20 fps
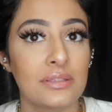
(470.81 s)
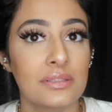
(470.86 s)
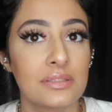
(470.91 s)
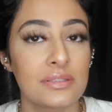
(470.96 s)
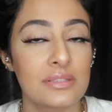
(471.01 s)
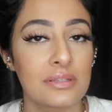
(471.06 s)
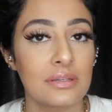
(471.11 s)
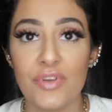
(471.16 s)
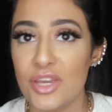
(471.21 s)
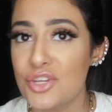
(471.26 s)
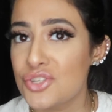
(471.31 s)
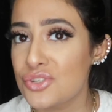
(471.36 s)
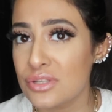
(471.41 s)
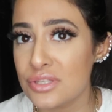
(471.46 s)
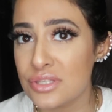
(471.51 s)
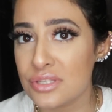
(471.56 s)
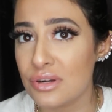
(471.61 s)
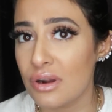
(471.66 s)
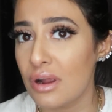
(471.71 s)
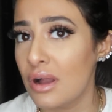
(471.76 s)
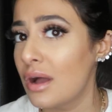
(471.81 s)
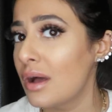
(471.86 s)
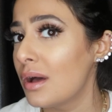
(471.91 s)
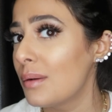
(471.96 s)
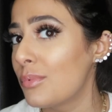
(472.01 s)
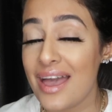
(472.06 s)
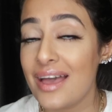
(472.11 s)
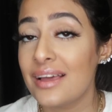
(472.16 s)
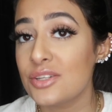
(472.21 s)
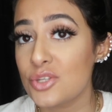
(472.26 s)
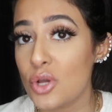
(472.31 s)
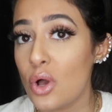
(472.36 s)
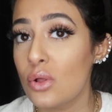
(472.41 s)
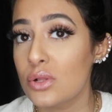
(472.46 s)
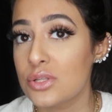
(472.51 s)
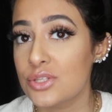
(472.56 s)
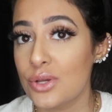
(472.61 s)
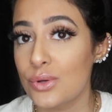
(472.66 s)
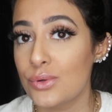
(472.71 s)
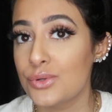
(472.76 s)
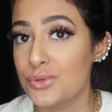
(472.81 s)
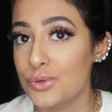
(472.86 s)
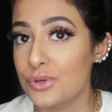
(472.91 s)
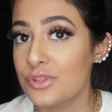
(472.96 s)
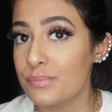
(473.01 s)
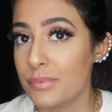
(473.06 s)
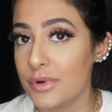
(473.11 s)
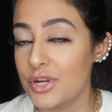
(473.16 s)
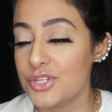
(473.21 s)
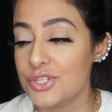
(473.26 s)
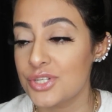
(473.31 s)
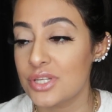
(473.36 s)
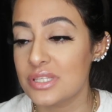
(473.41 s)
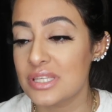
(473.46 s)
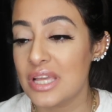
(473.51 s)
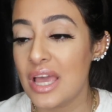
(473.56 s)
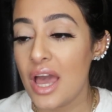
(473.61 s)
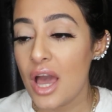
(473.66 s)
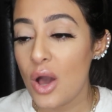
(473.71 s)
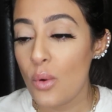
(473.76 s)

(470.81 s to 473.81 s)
facial scrub, and also toothbrushes.